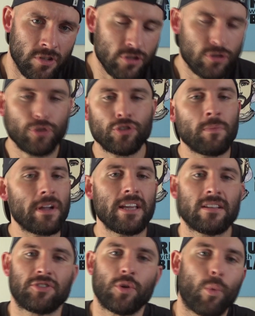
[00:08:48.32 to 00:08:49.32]
Social media is
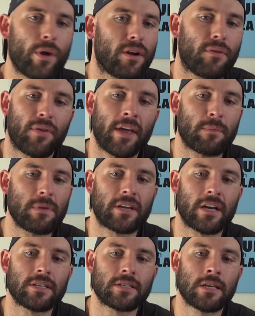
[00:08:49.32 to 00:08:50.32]
such a weird thing
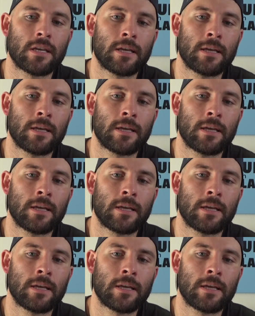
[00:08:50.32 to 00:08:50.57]
because